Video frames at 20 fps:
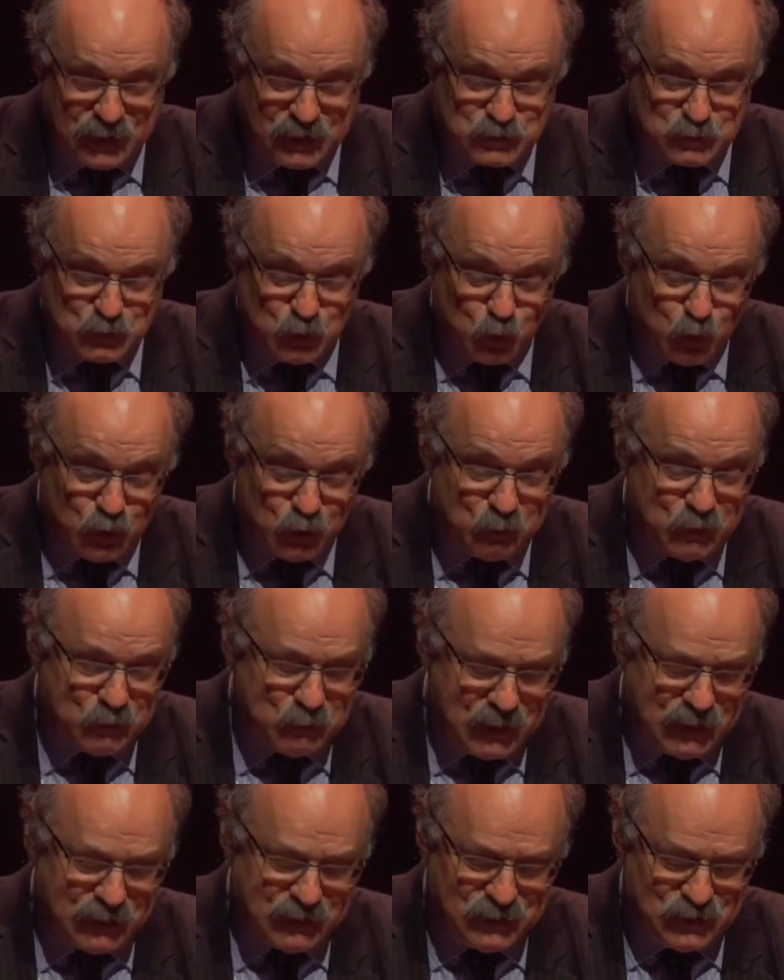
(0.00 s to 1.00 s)
announcement will be
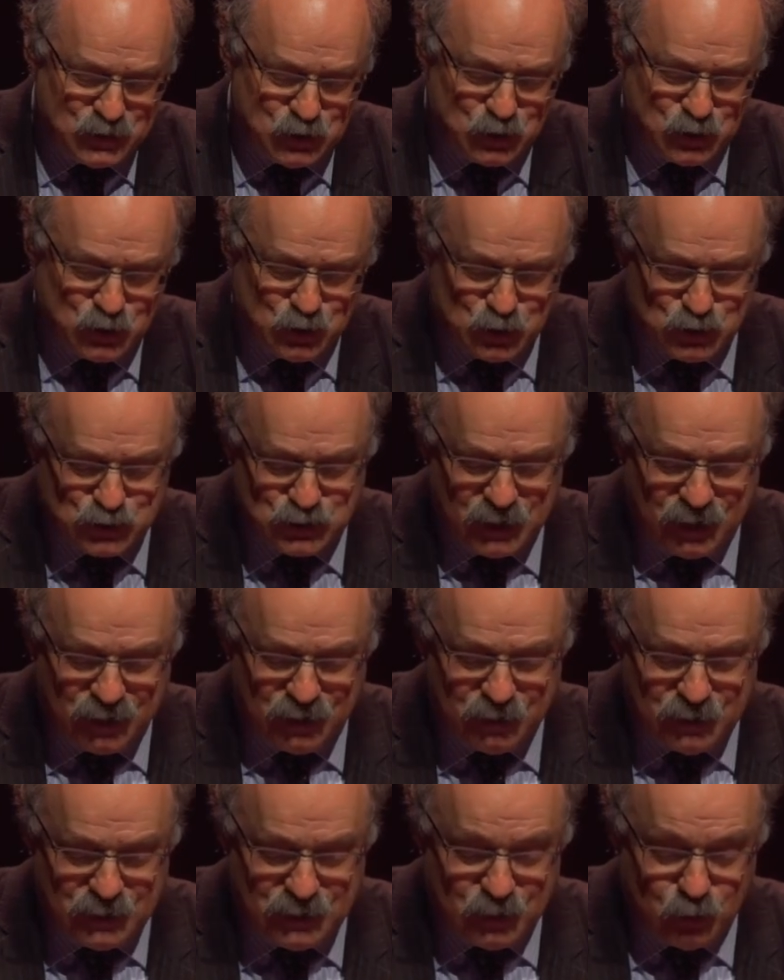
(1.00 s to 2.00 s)
made in due course
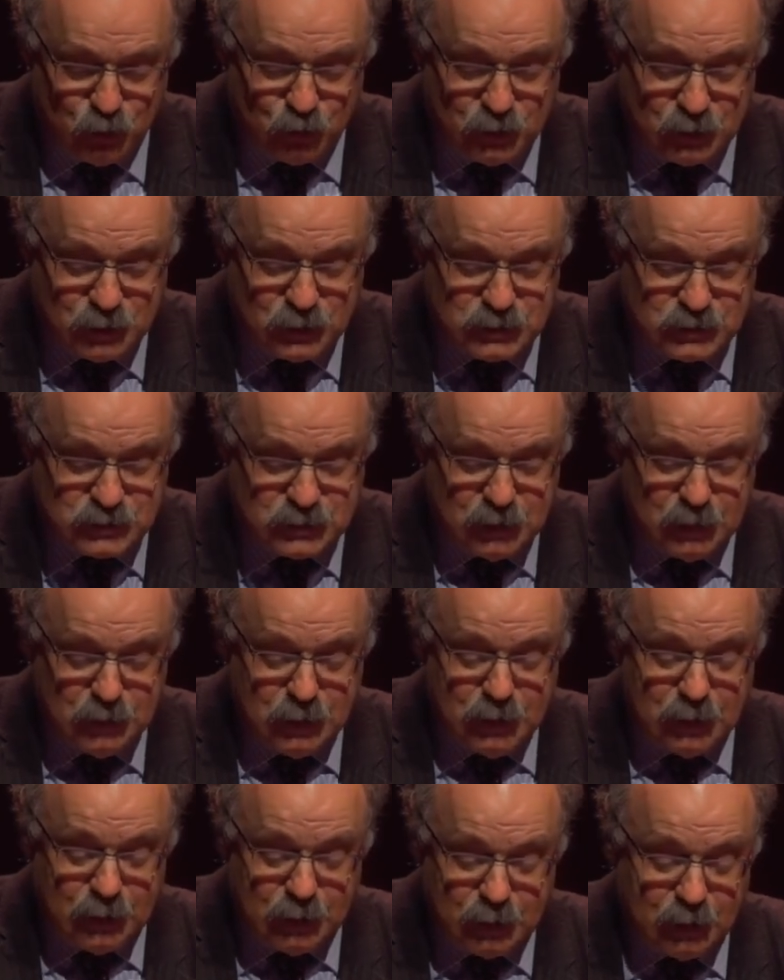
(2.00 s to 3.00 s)
are in the audience,
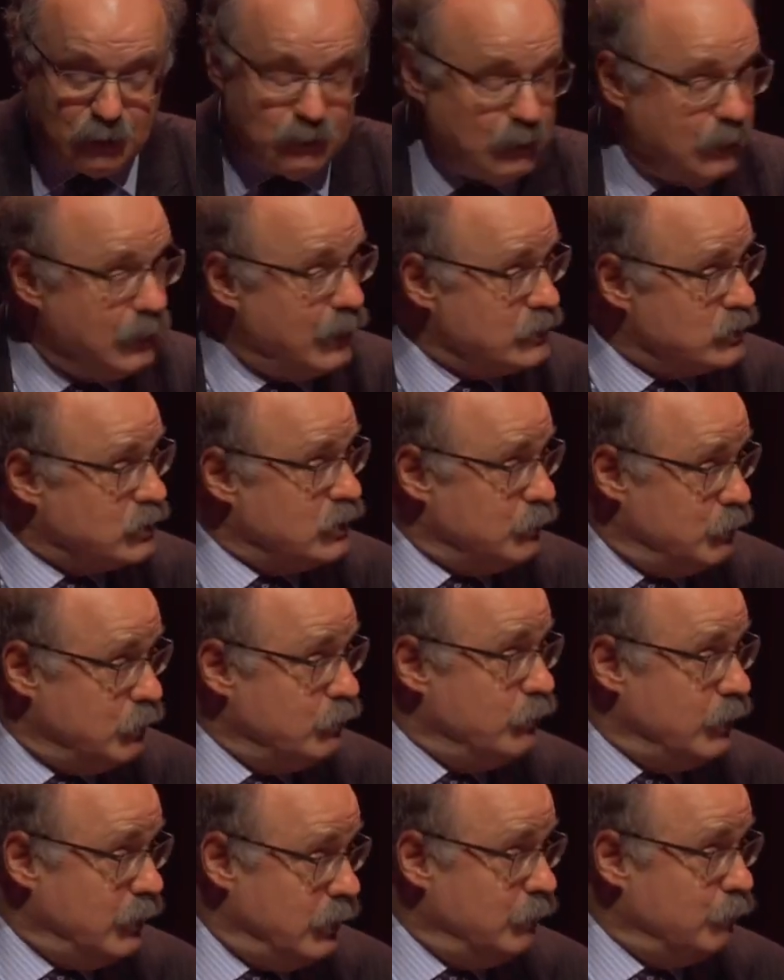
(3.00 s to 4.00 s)
and I think that's going to be
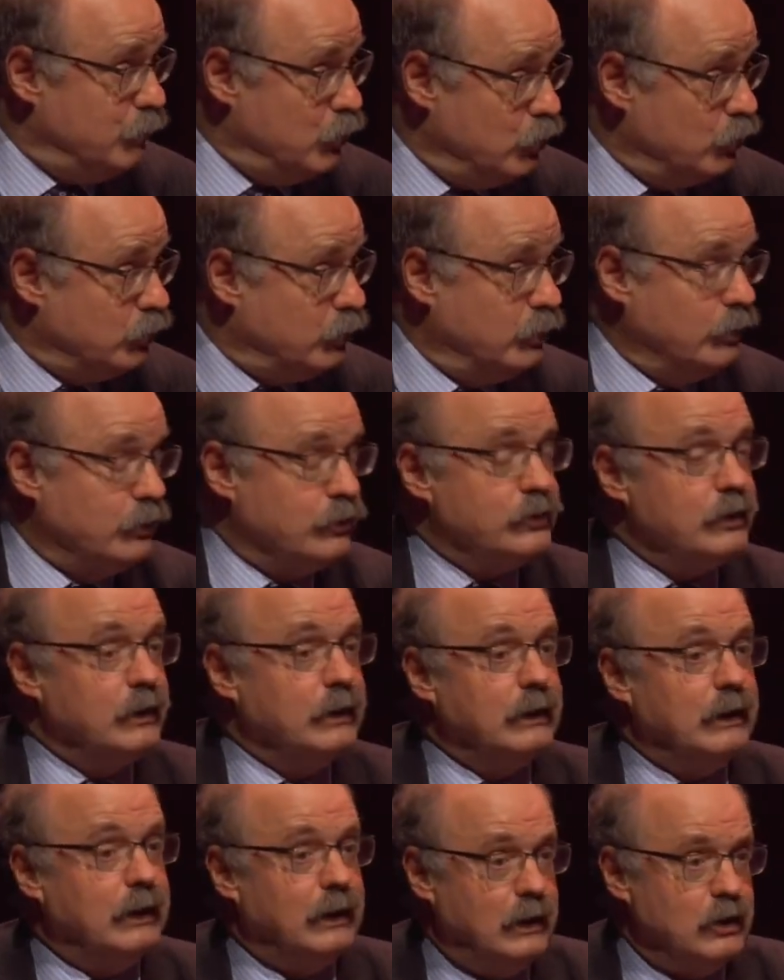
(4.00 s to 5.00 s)
a really important
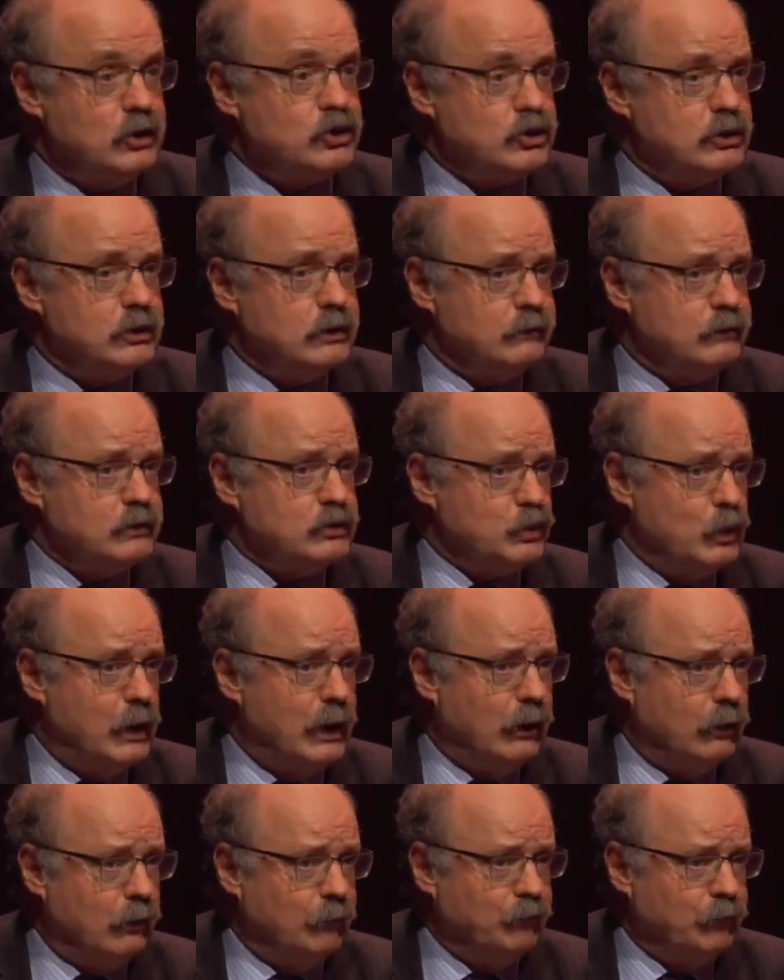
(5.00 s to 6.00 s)
initiative as
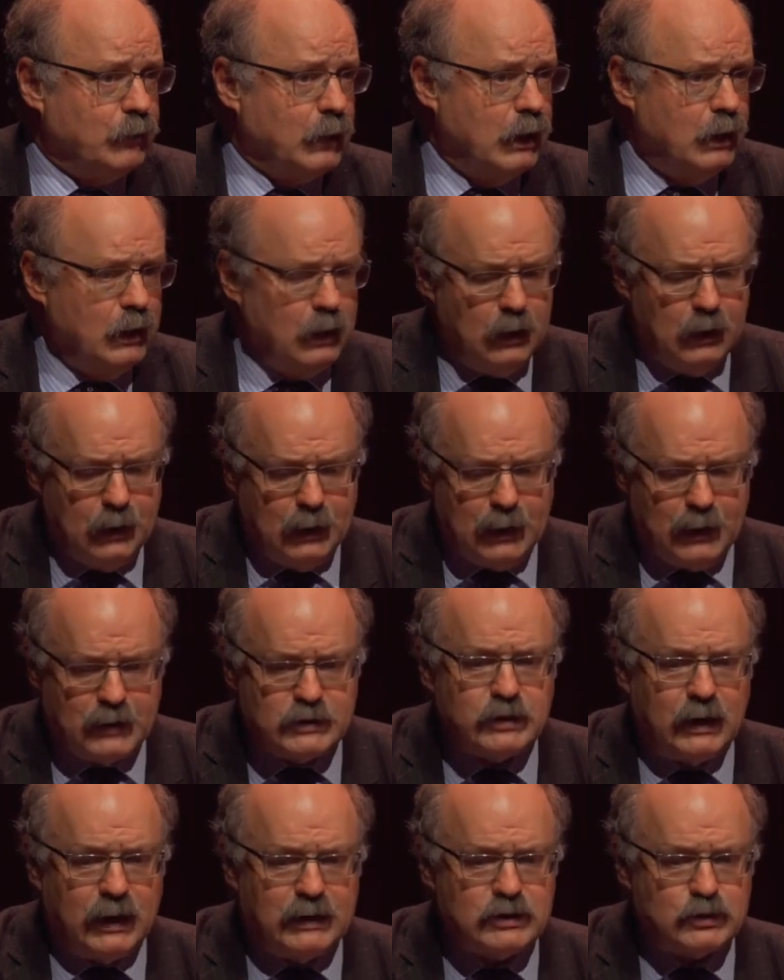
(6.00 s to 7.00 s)
well.
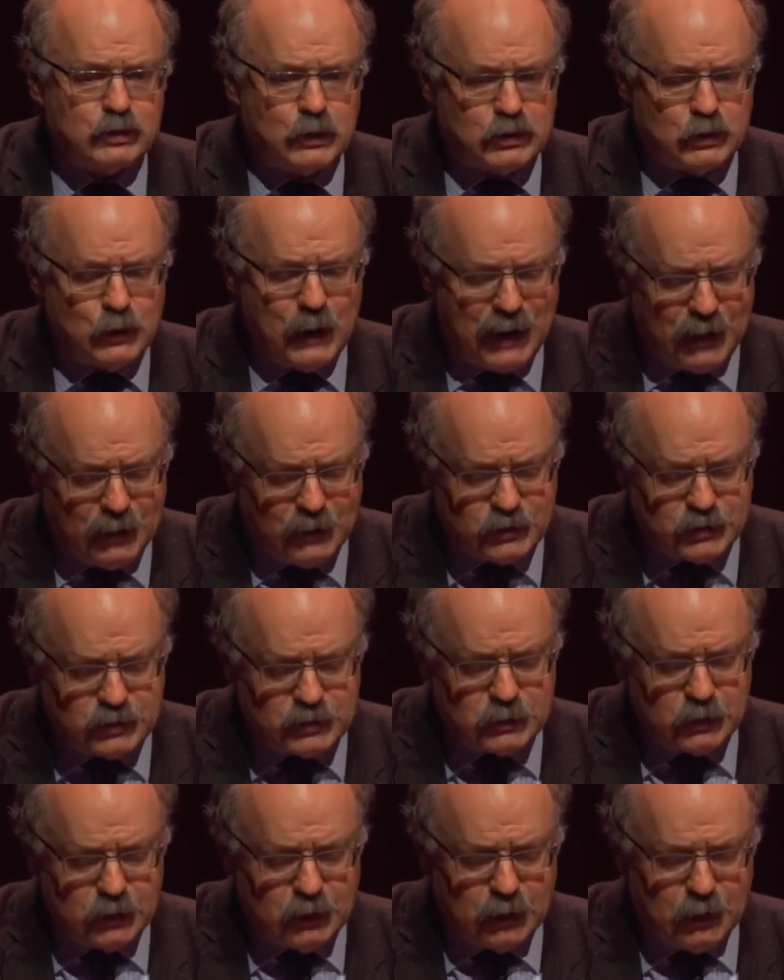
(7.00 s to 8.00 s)
And so I just want to end,
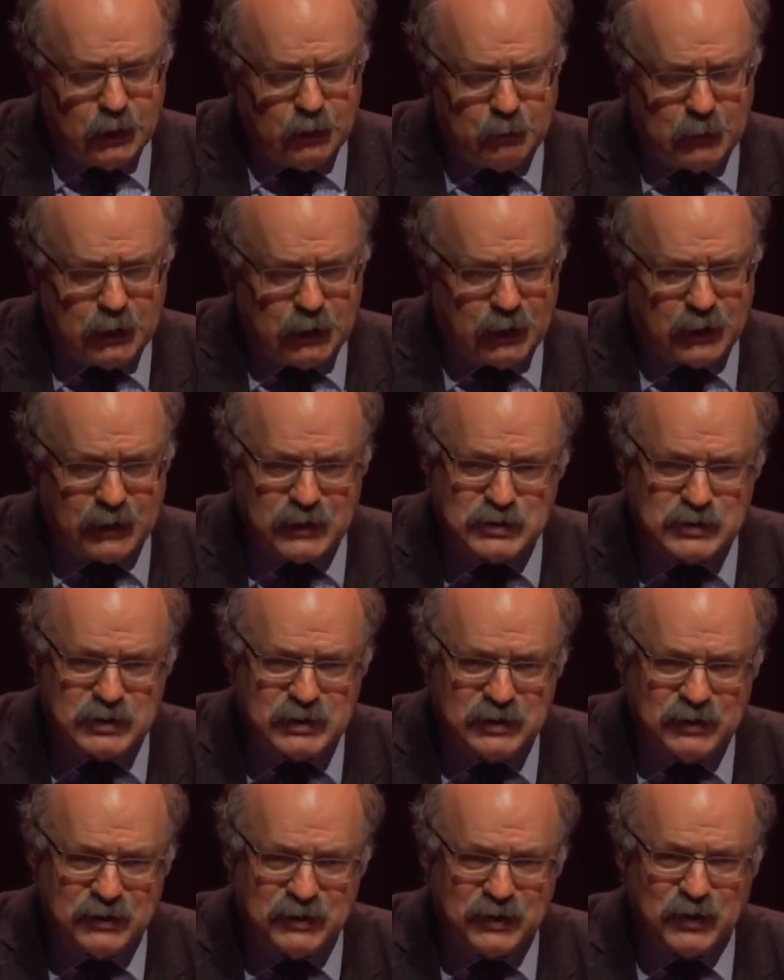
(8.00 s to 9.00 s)
and I can
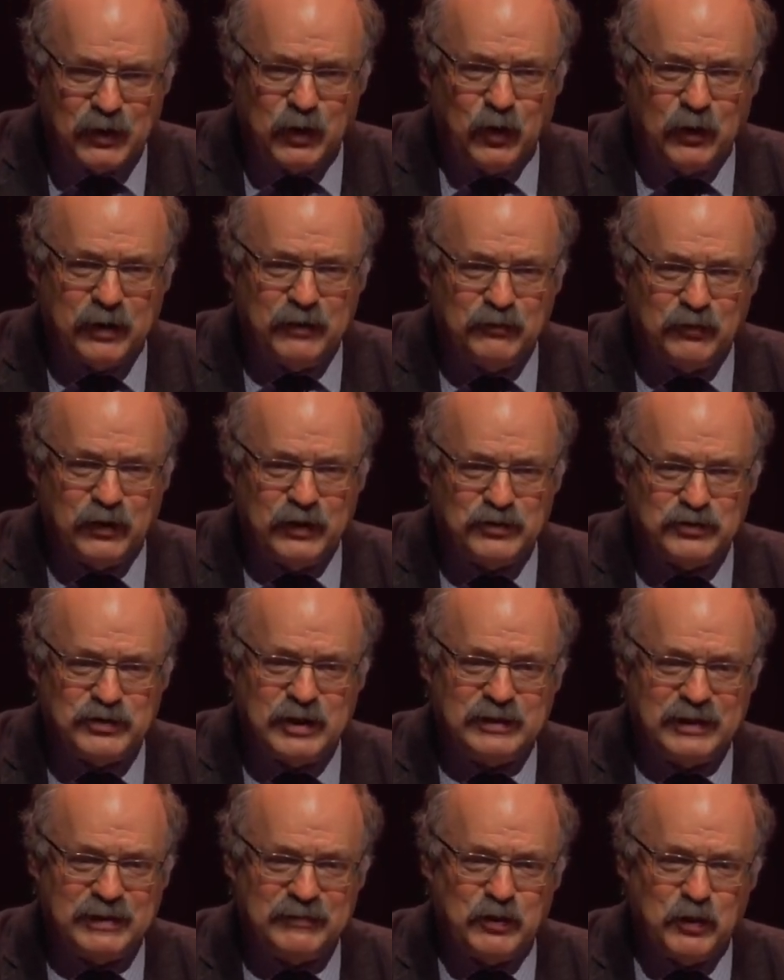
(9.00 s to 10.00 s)
see that the clock in front
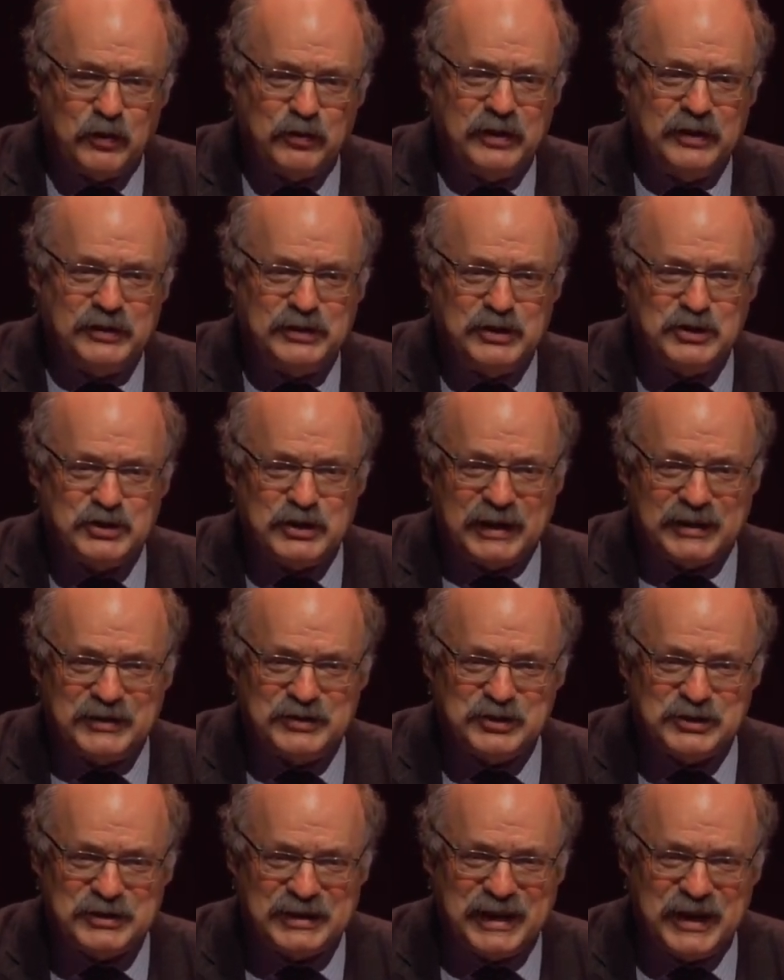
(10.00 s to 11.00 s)
says I've got 13
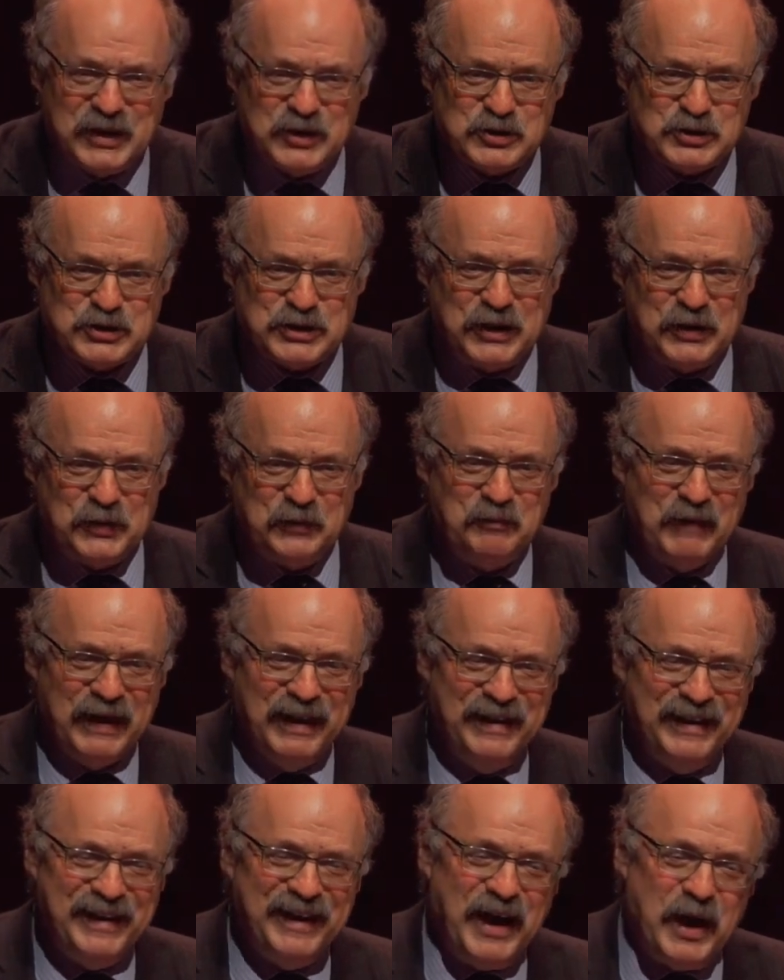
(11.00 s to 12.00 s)
seconds to go, so
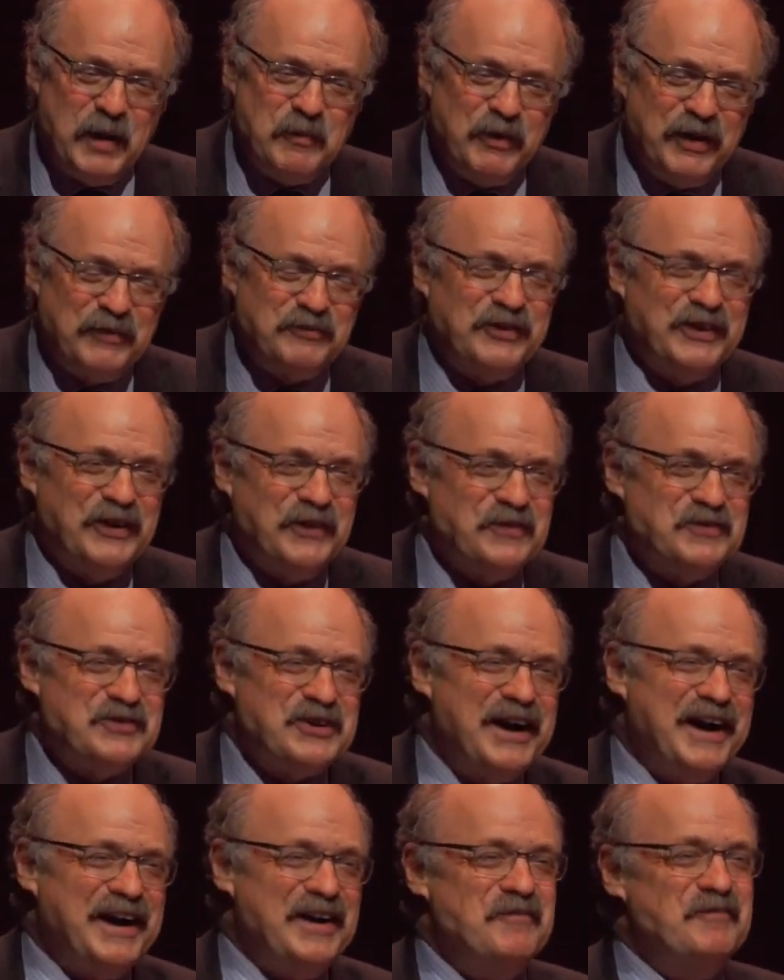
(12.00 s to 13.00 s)
I'm roughly on
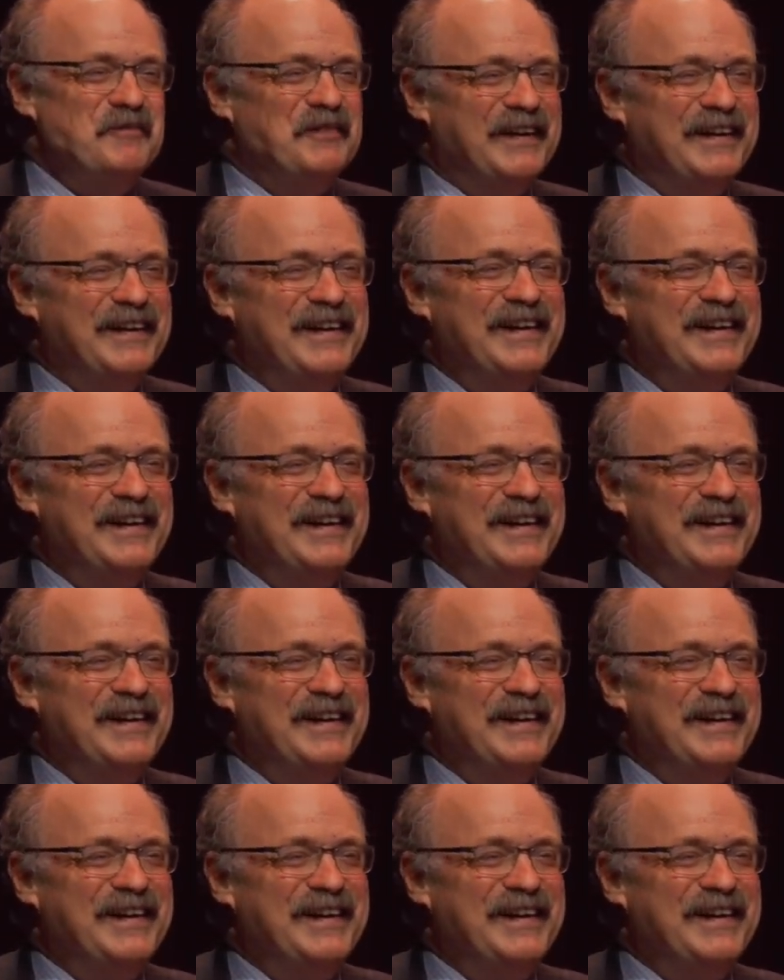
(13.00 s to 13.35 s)
time.